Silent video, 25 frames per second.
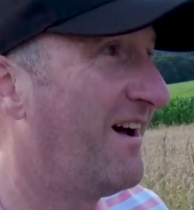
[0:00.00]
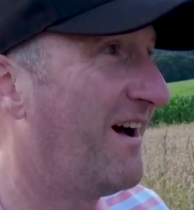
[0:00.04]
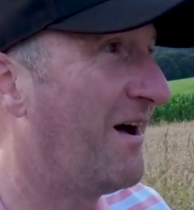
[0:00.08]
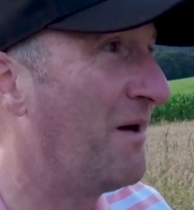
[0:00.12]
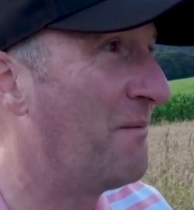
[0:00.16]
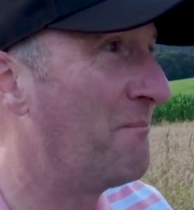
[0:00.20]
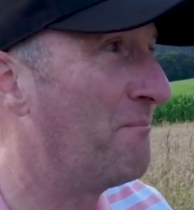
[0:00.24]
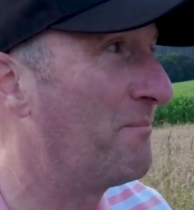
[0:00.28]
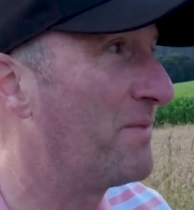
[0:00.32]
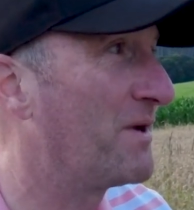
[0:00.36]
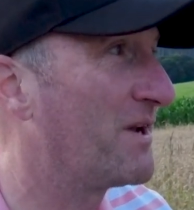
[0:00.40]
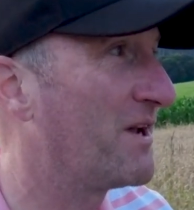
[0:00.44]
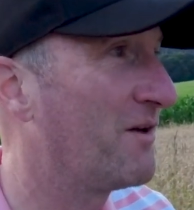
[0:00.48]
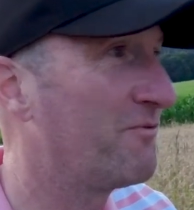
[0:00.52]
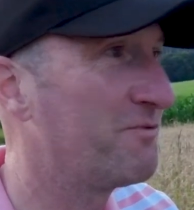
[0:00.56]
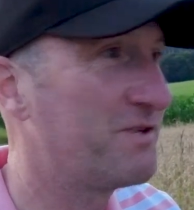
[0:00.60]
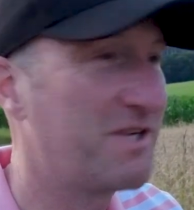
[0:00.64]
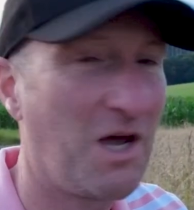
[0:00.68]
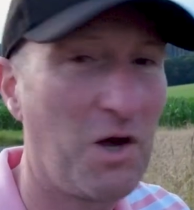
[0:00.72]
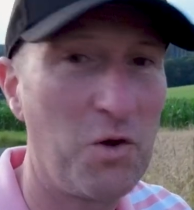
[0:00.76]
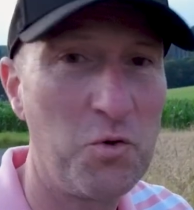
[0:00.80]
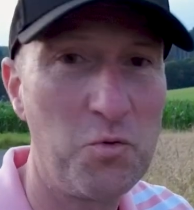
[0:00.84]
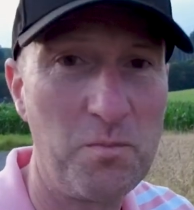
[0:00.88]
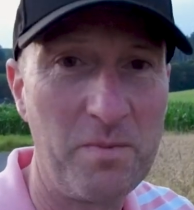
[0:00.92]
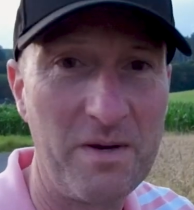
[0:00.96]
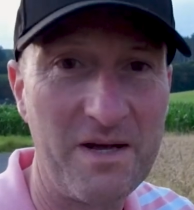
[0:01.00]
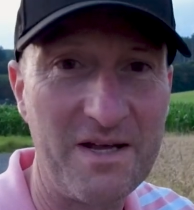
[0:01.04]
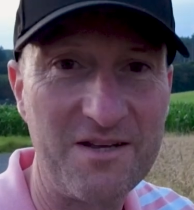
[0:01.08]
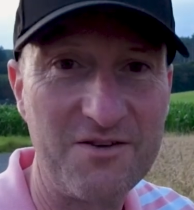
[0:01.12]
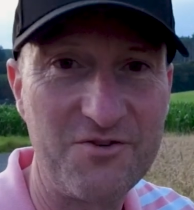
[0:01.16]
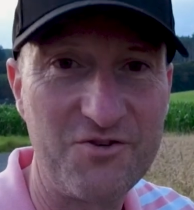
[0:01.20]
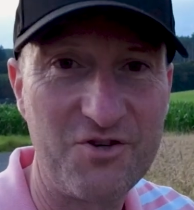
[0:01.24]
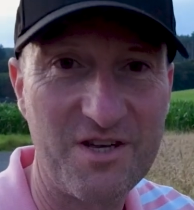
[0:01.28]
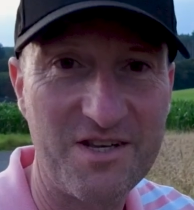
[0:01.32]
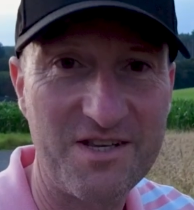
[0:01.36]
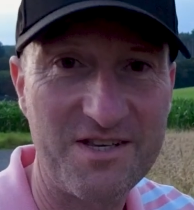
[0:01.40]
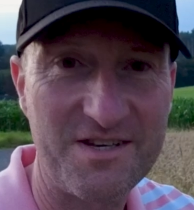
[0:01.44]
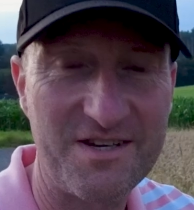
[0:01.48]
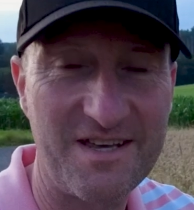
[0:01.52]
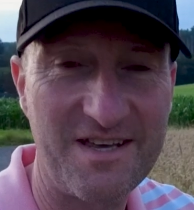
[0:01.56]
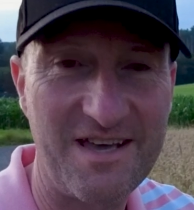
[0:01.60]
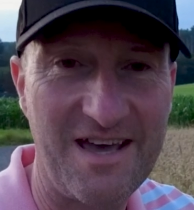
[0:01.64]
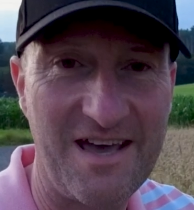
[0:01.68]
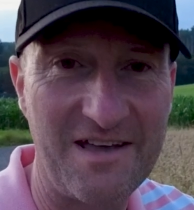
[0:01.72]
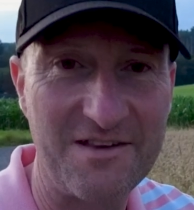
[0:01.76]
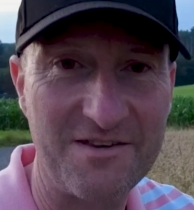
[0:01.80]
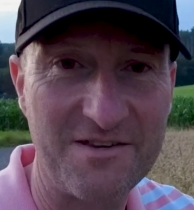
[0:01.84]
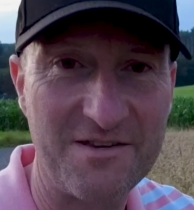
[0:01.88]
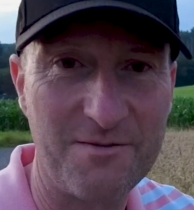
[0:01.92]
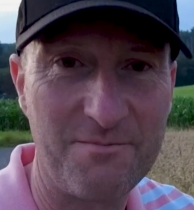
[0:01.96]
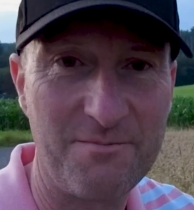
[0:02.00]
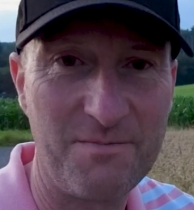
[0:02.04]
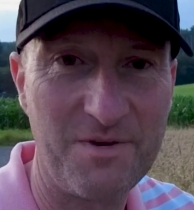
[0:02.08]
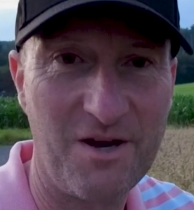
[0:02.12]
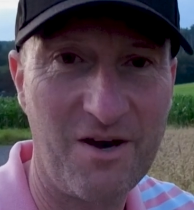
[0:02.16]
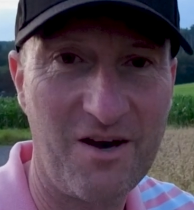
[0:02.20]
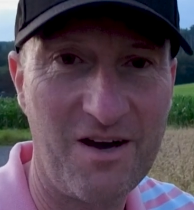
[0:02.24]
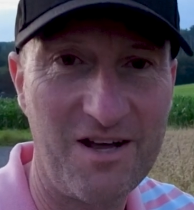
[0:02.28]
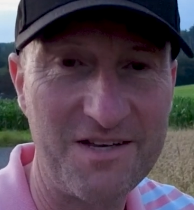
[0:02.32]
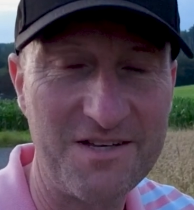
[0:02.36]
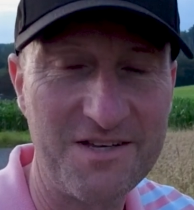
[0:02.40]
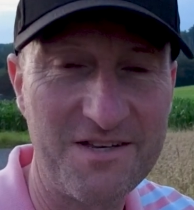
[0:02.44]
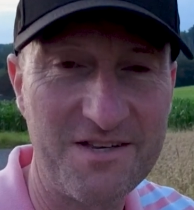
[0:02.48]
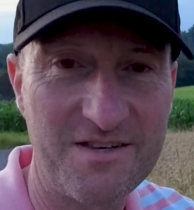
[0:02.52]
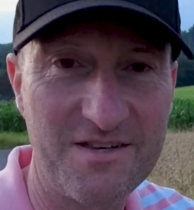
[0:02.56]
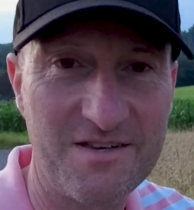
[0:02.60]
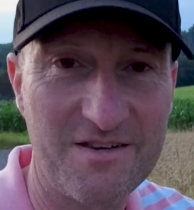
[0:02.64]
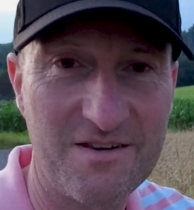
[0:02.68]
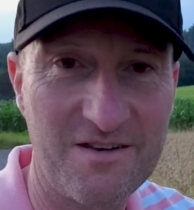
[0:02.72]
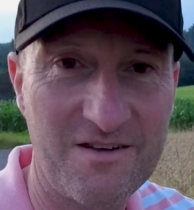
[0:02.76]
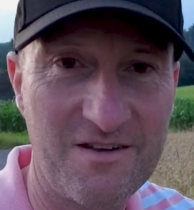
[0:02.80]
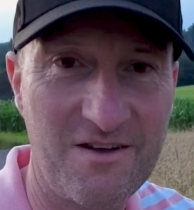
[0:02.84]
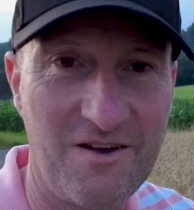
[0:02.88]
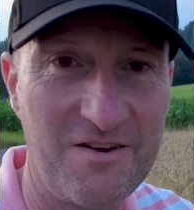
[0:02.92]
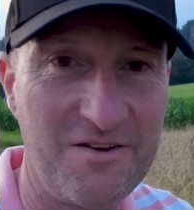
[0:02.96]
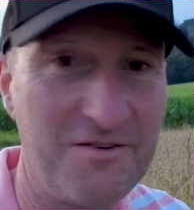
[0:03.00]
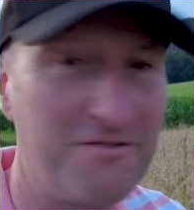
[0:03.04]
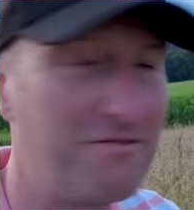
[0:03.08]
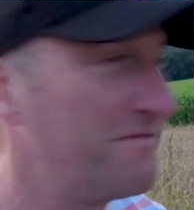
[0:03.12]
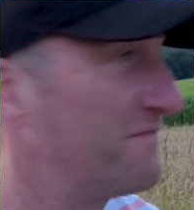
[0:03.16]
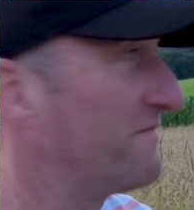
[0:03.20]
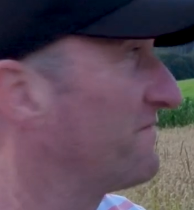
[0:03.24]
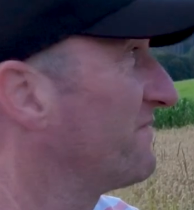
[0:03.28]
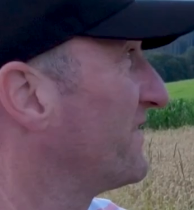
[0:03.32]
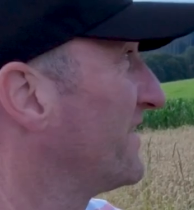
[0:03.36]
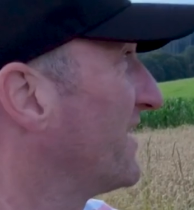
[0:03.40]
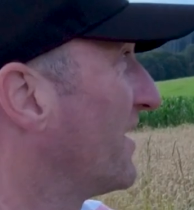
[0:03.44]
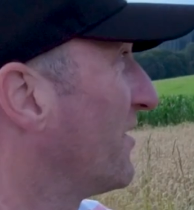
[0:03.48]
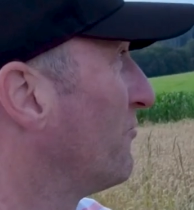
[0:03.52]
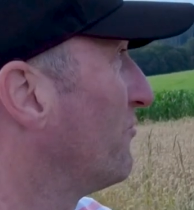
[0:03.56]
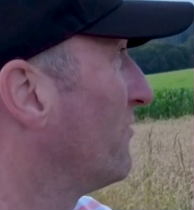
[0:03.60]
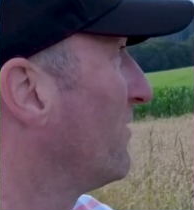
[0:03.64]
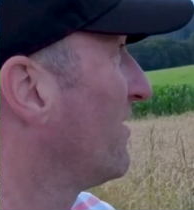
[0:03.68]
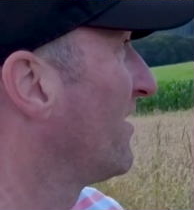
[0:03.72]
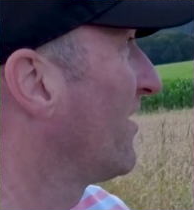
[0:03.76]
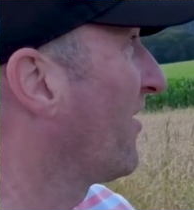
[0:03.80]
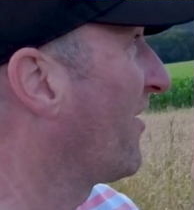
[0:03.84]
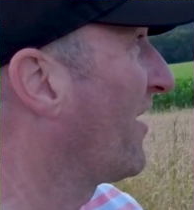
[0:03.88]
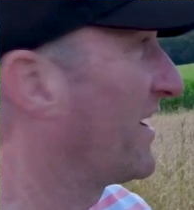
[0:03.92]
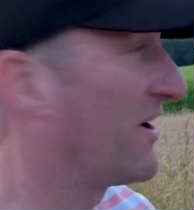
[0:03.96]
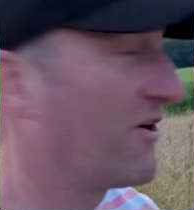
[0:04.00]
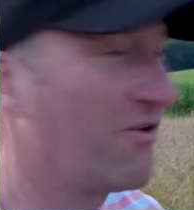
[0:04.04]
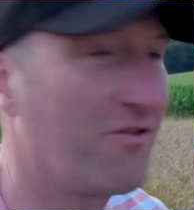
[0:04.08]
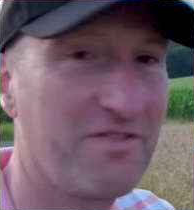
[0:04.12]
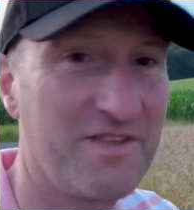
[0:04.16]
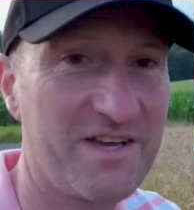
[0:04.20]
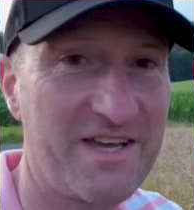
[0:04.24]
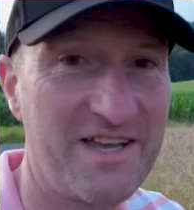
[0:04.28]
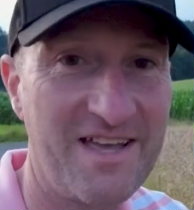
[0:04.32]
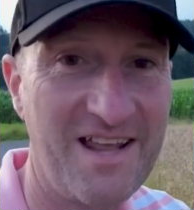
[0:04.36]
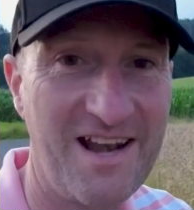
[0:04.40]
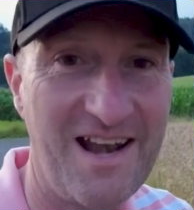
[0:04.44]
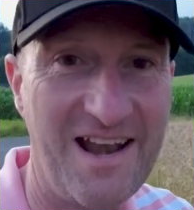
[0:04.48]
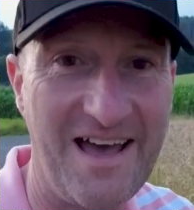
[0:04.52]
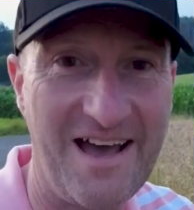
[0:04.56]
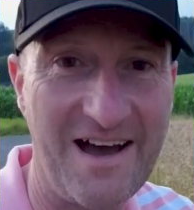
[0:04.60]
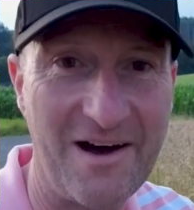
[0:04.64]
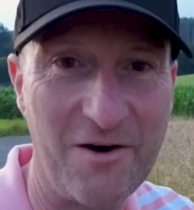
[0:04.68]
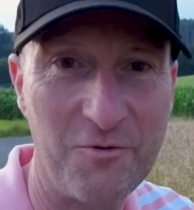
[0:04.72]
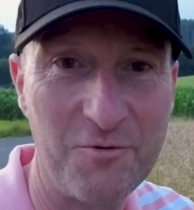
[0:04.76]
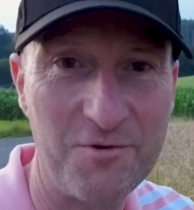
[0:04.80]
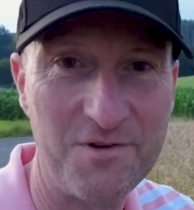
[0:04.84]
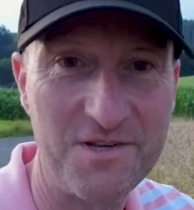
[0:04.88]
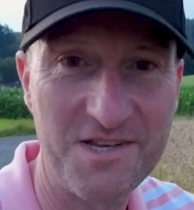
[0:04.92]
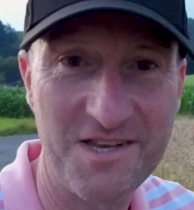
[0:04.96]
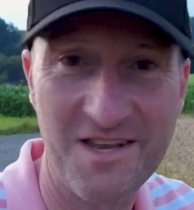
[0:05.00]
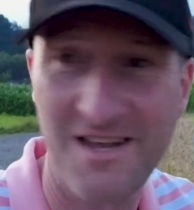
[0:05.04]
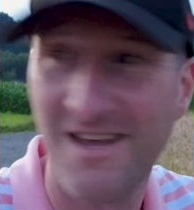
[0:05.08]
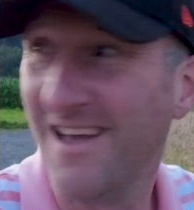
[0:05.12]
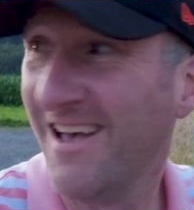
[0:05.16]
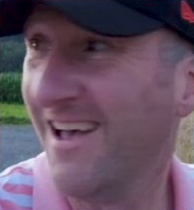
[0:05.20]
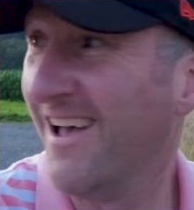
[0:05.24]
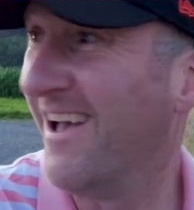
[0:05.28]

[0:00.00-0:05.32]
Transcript: But I was hoping just to get some nice kind of, light on the clouds.